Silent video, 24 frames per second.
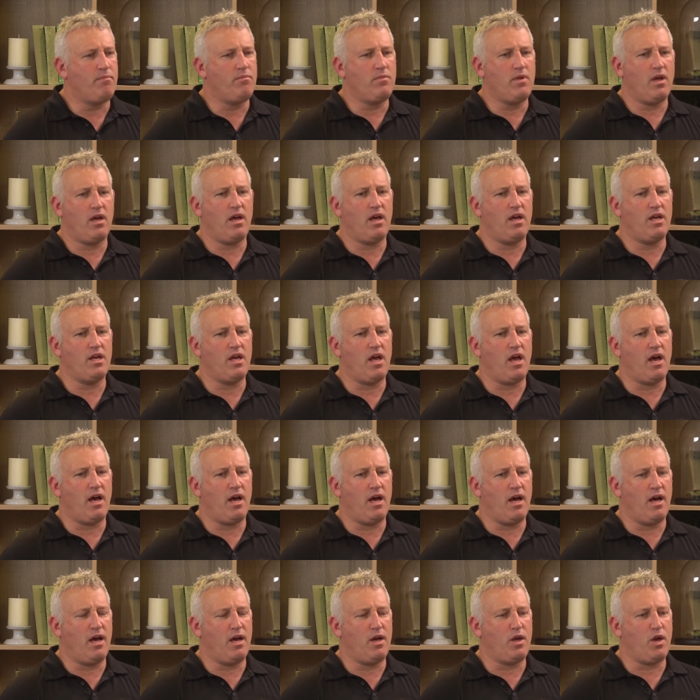
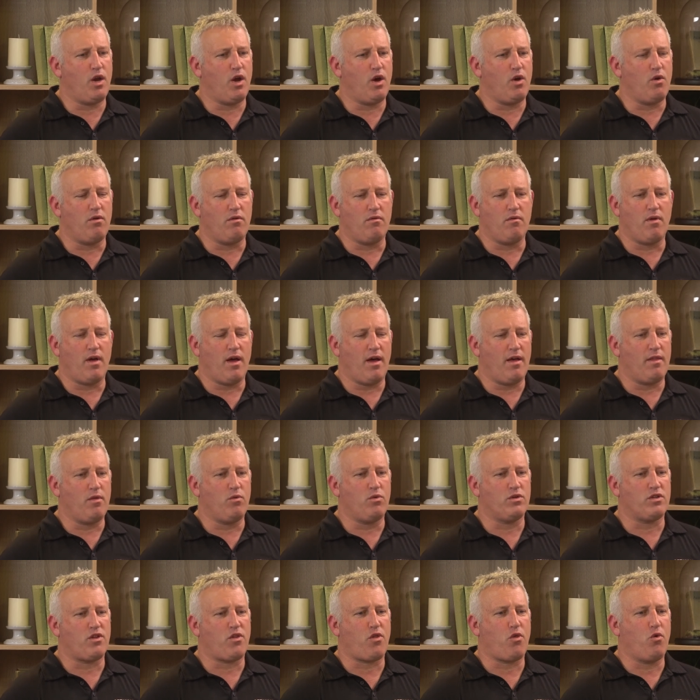
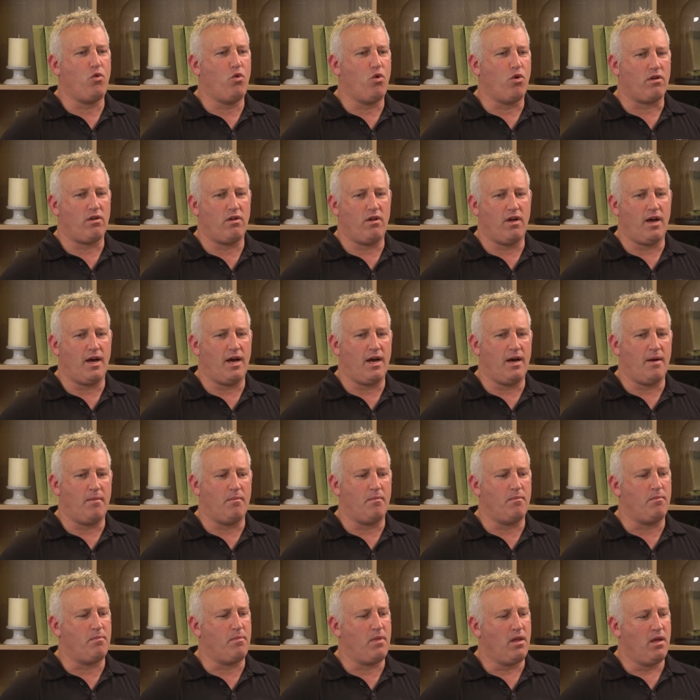There was a thought
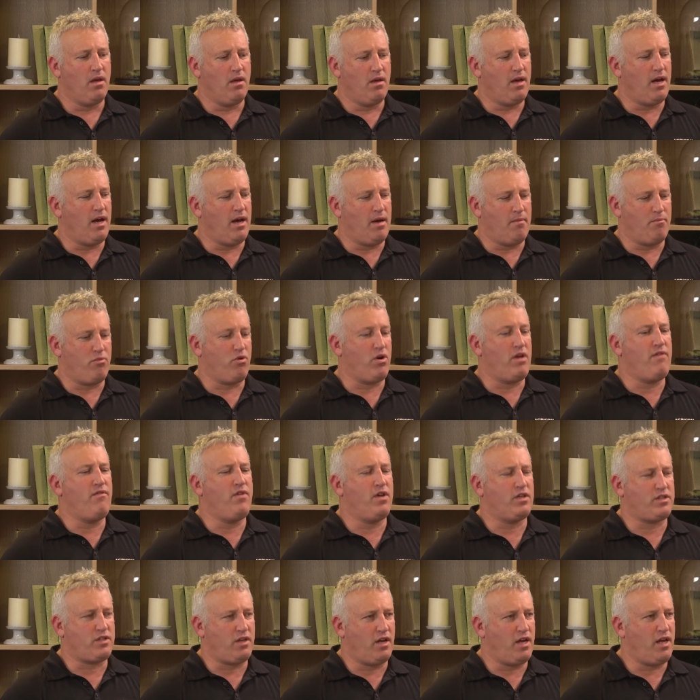
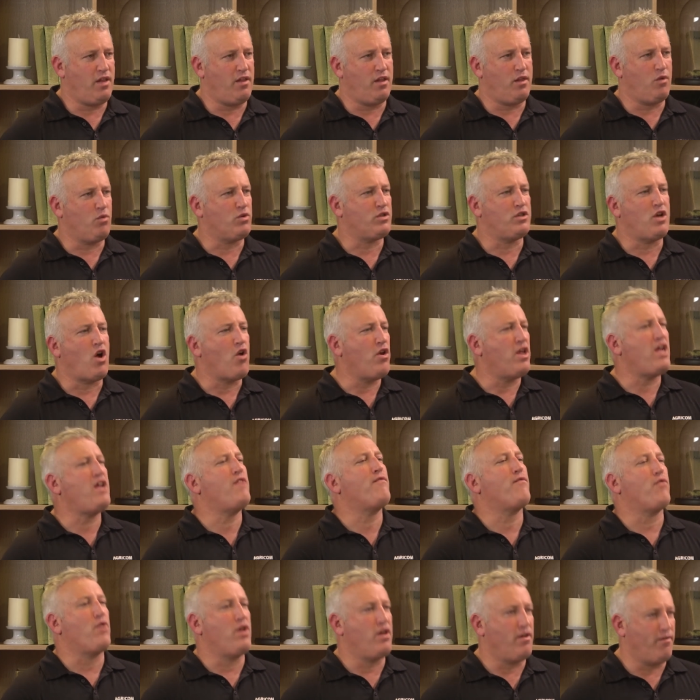previously that there was no
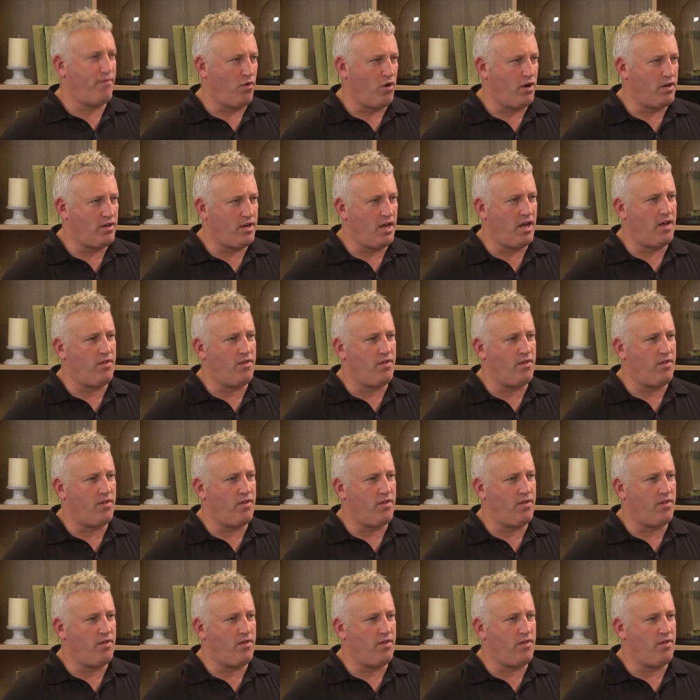need for endophyte.